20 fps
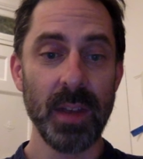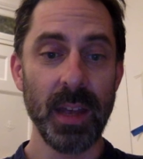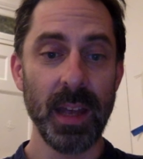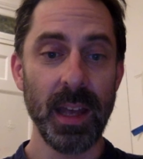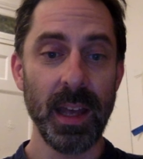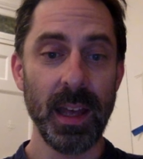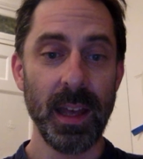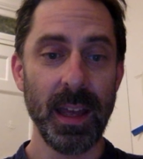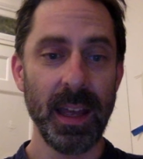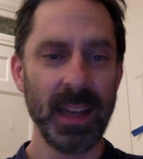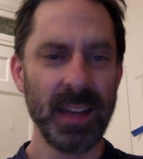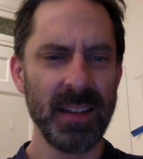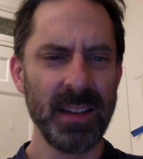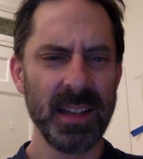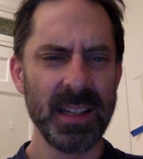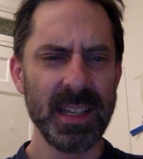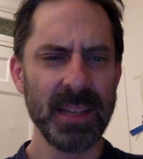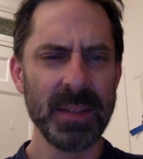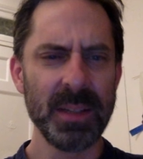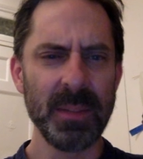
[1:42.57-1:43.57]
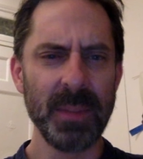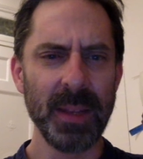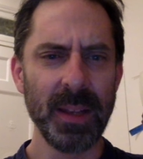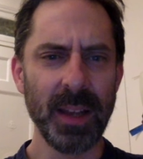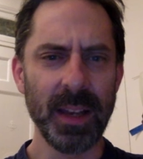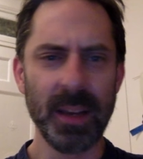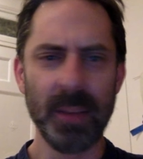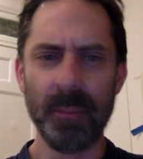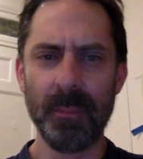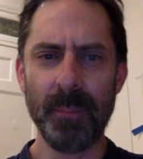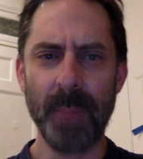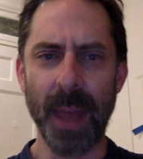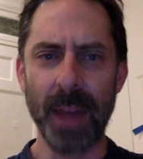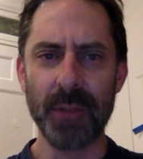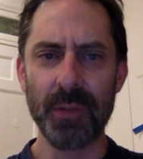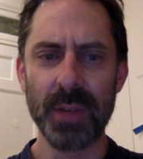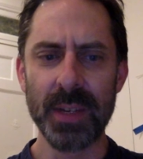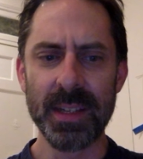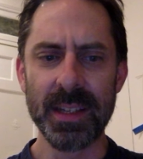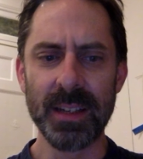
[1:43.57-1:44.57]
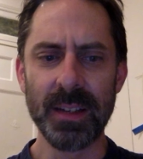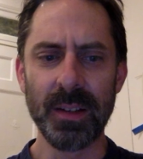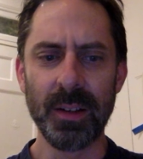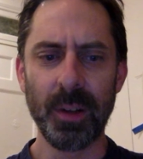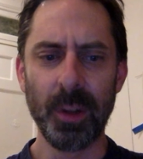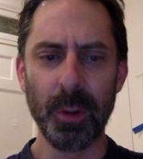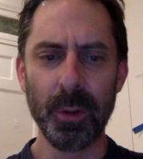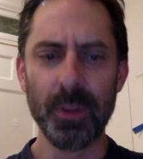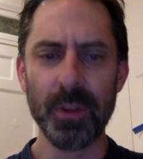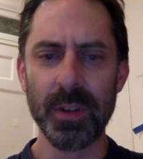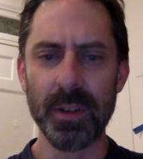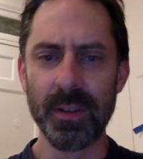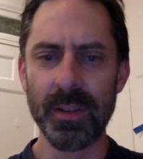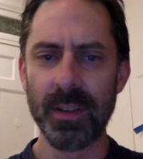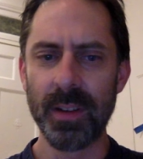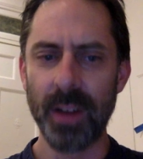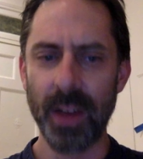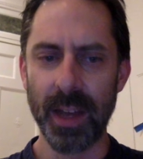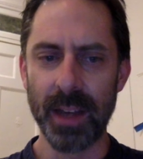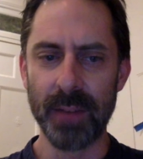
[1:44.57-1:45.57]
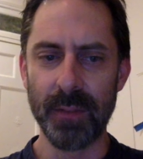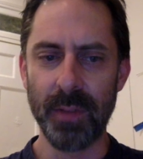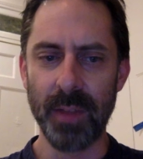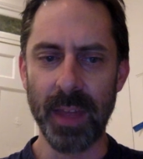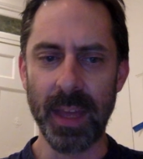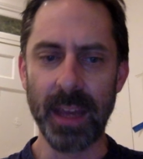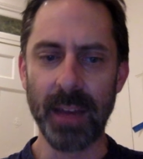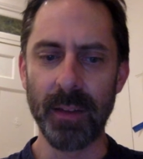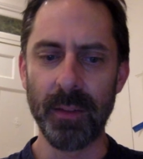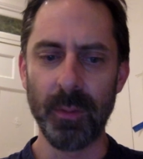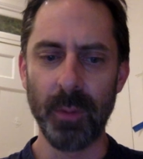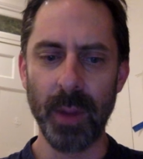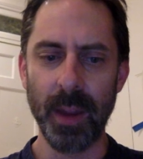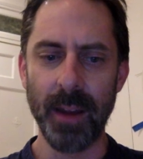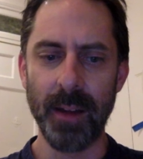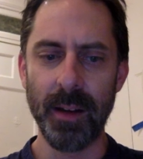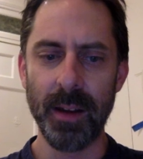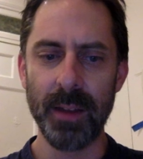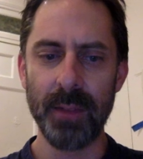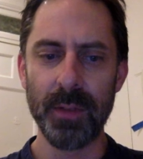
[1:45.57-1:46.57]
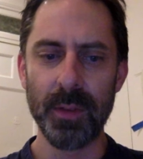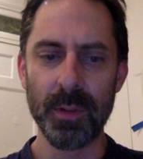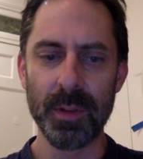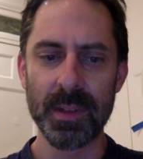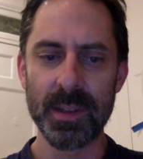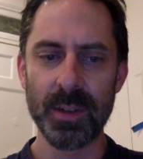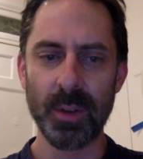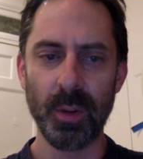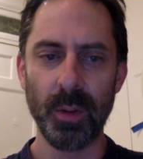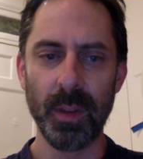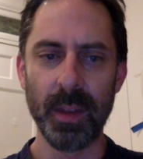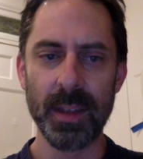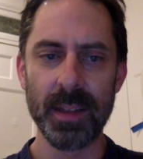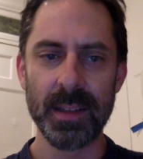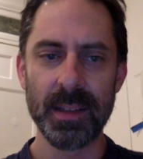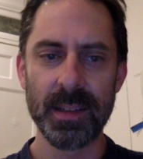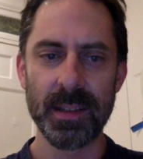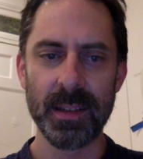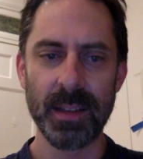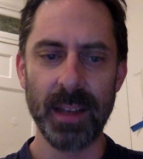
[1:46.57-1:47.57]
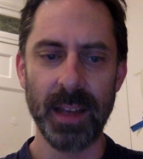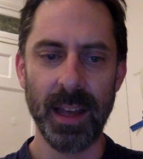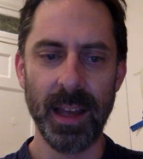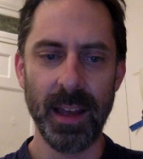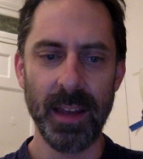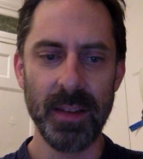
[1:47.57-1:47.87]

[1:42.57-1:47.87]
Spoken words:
it seems to be like a batteries included kind of thing, where if you install this,